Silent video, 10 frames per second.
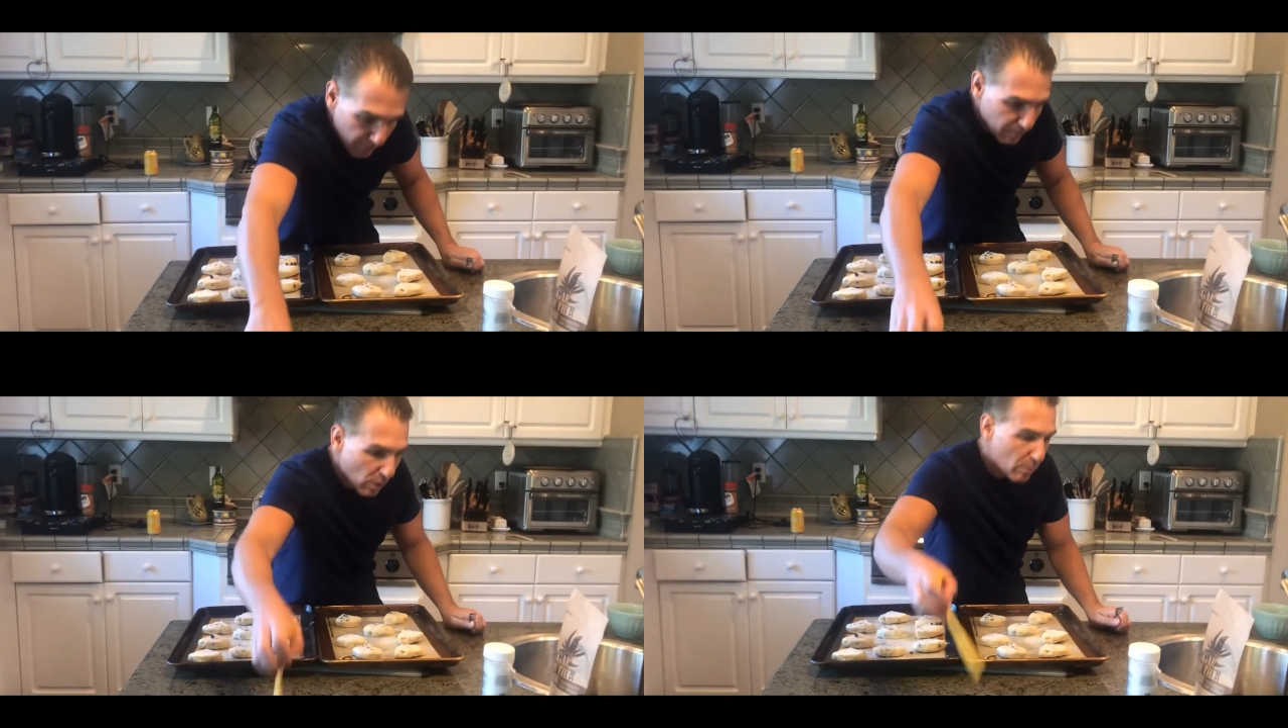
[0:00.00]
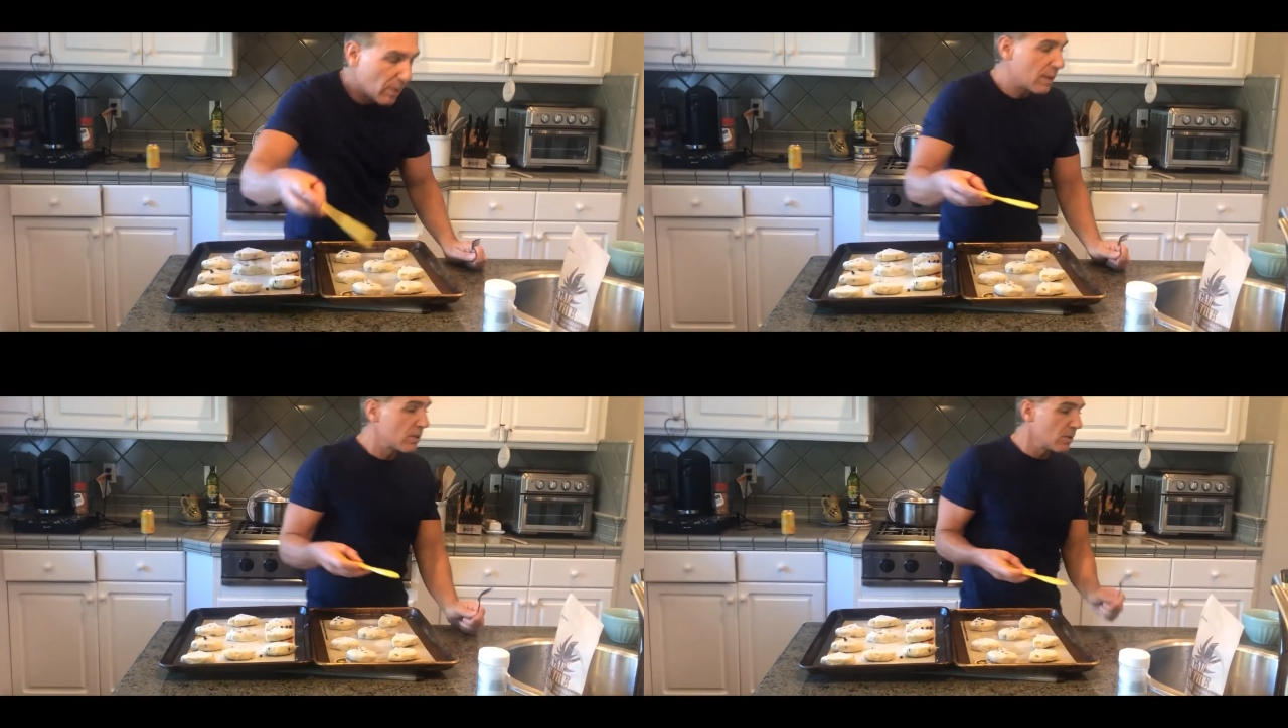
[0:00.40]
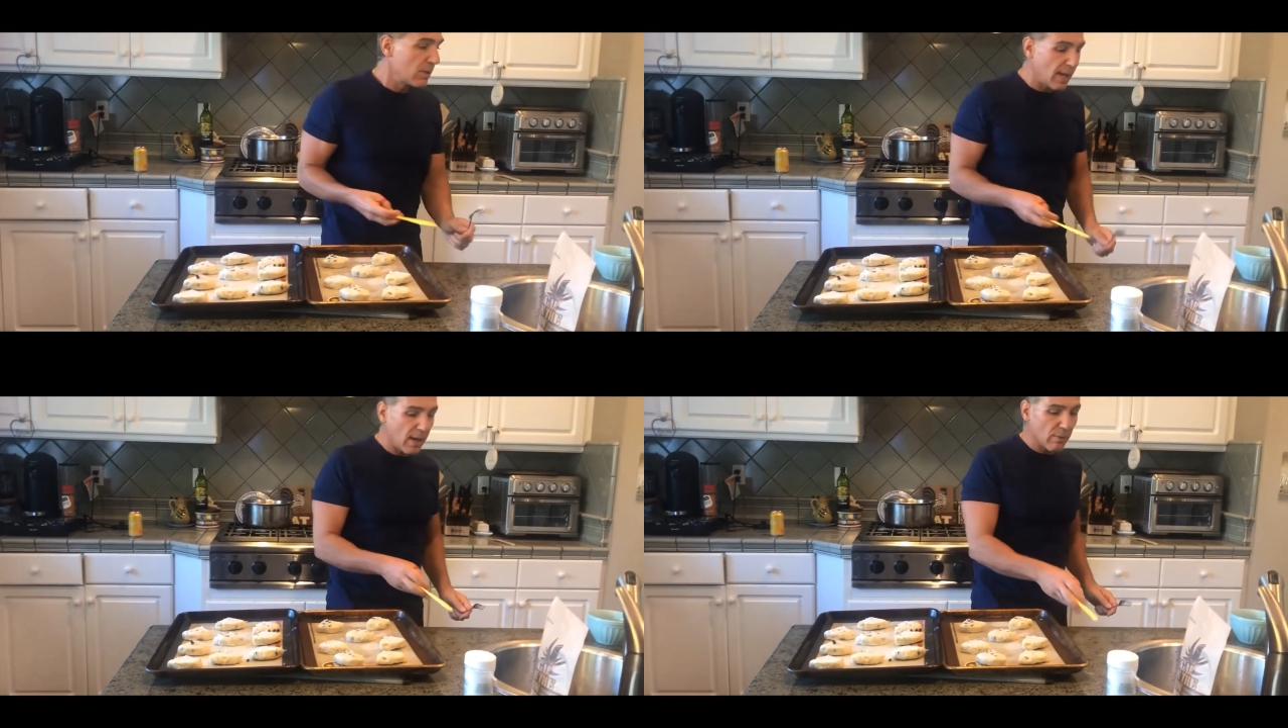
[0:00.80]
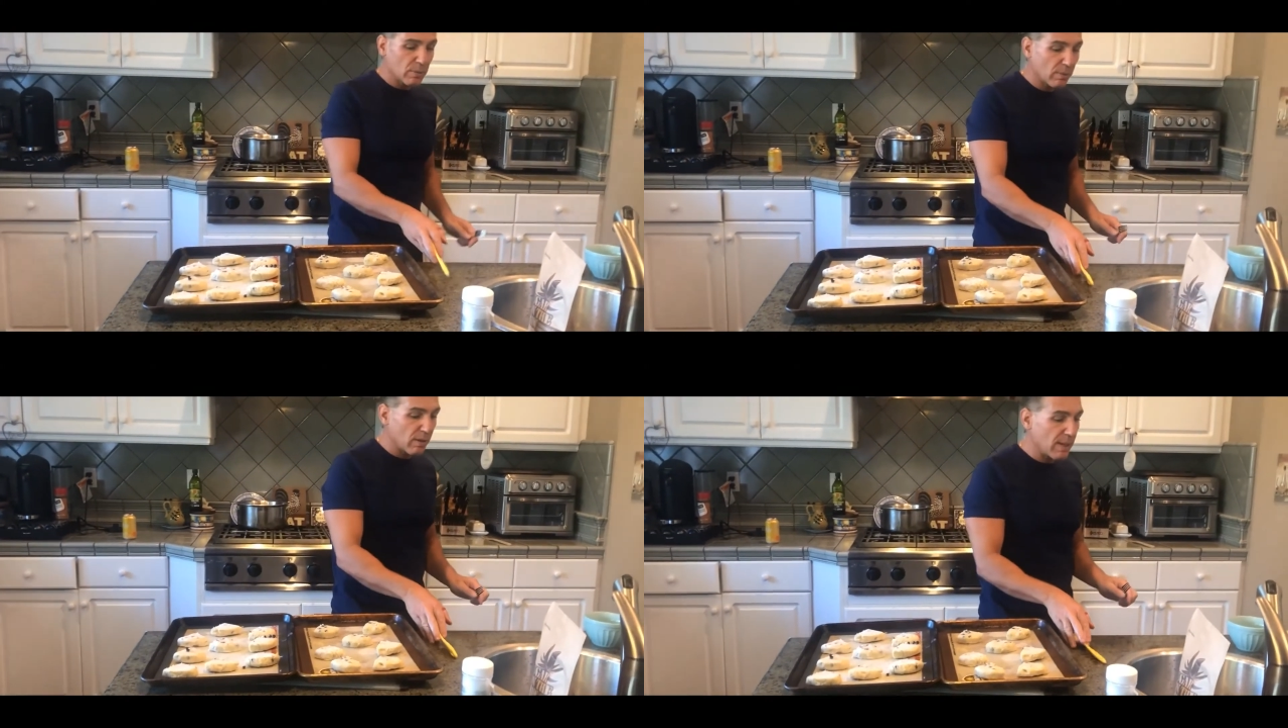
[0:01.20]
What we're gonna do now
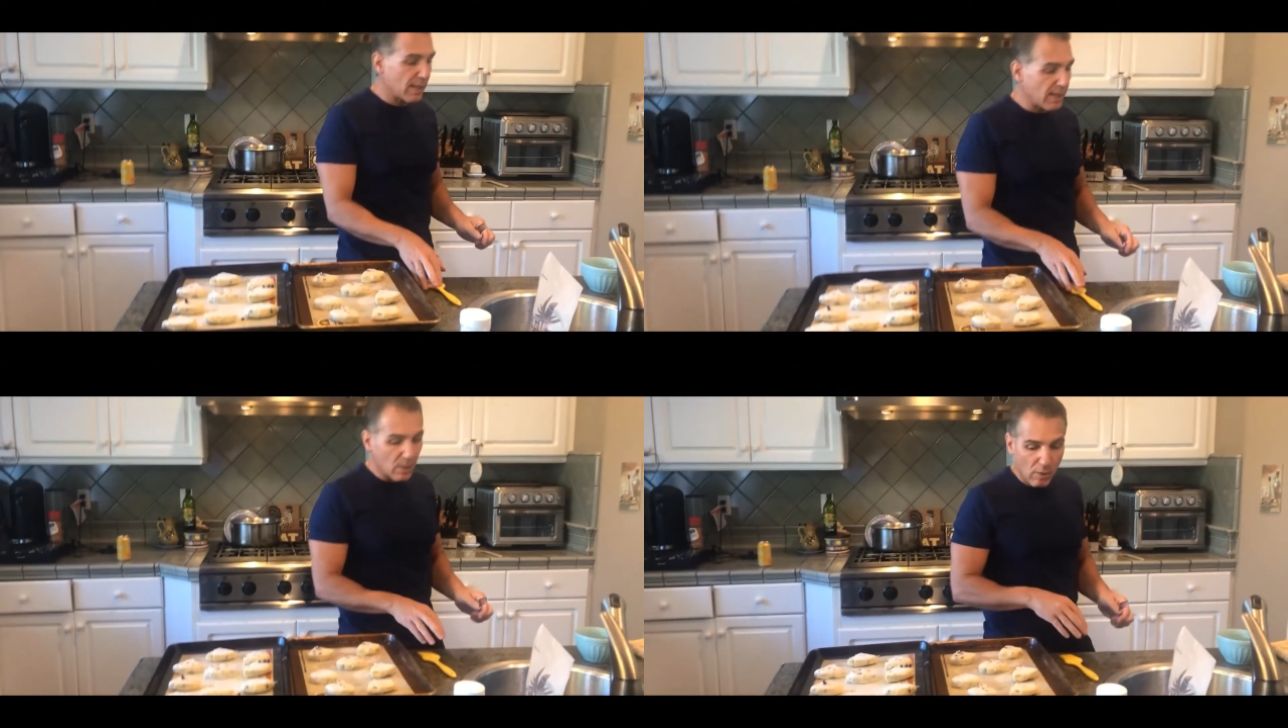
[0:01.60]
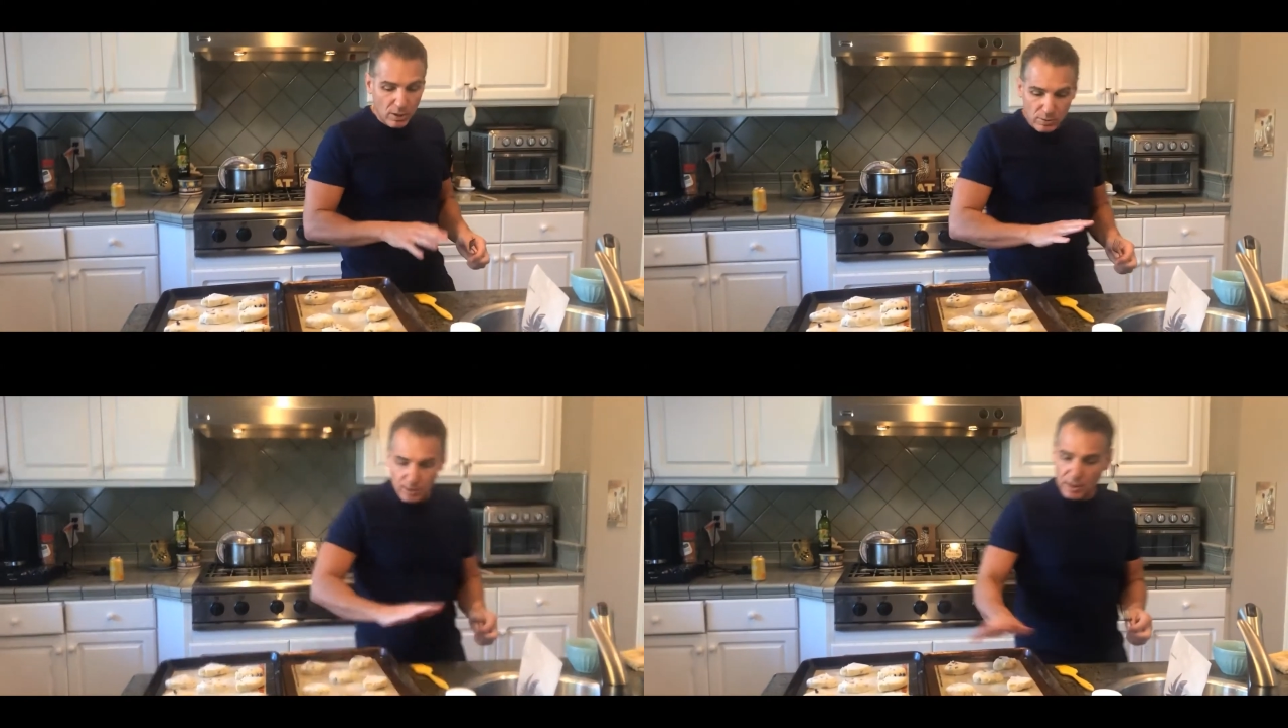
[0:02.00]
is we're gonna make an egg wash. We're gonna